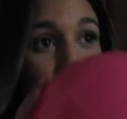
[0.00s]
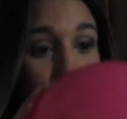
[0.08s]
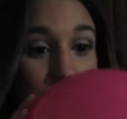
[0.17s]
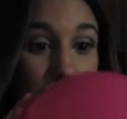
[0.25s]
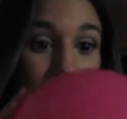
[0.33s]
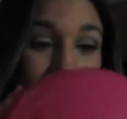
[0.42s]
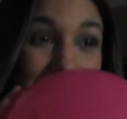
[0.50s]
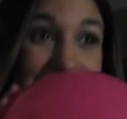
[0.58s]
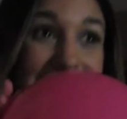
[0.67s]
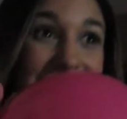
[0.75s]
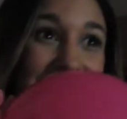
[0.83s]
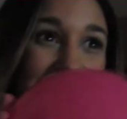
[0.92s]
It does.
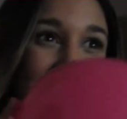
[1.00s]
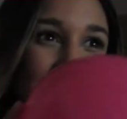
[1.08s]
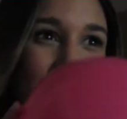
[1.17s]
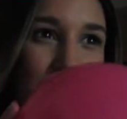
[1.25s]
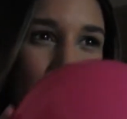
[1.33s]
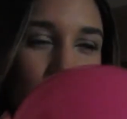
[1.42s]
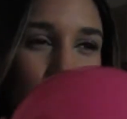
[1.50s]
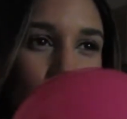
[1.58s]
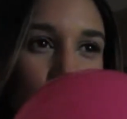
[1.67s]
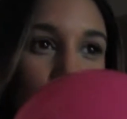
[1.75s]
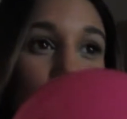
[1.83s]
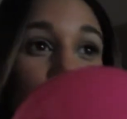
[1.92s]
That's awesome.